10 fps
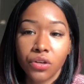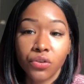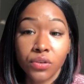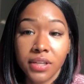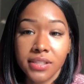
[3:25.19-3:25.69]

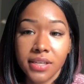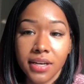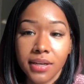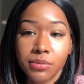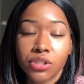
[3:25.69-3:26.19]
during that
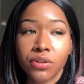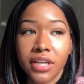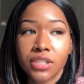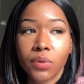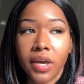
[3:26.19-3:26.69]
time, so
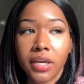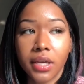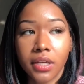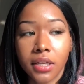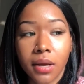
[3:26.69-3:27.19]
that's why
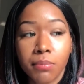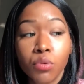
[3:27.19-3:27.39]
he ended up